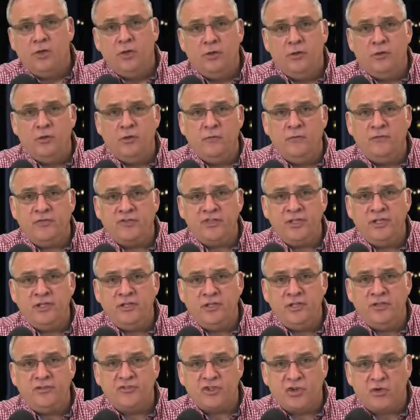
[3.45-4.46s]
You've seen
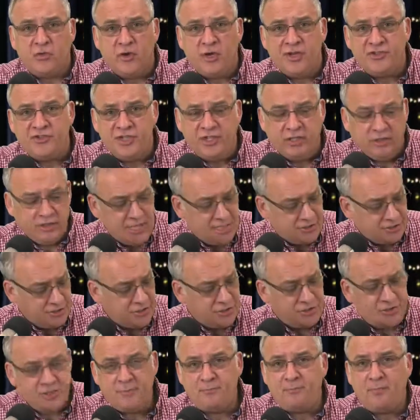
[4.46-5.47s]
these crazy
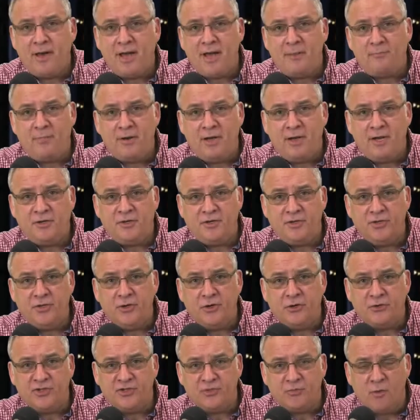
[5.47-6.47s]
lenses that pop onto
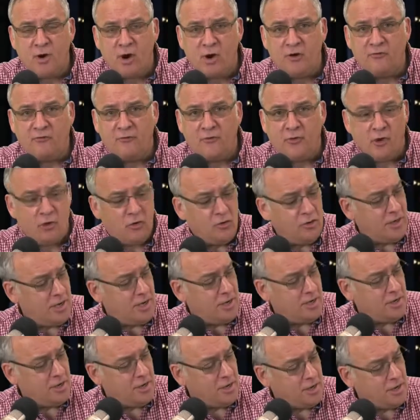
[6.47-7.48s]
your smartphone,
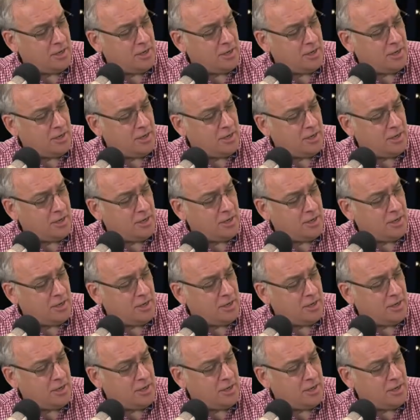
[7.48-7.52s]
and